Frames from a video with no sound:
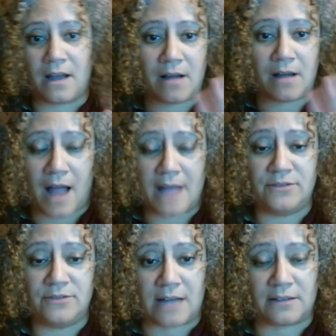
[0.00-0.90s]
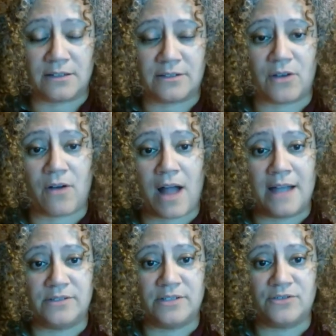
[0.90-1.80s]
I use Outlook, so I
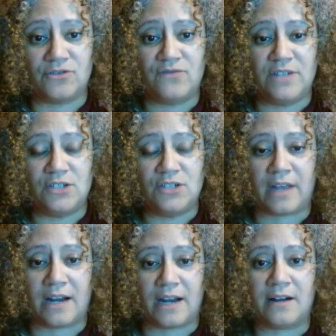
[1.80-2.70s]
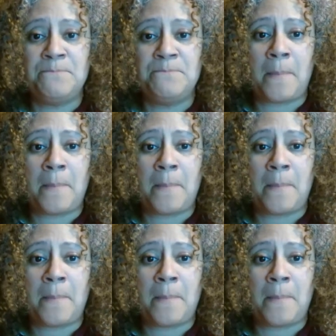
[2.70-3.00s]
use the snooze feature there.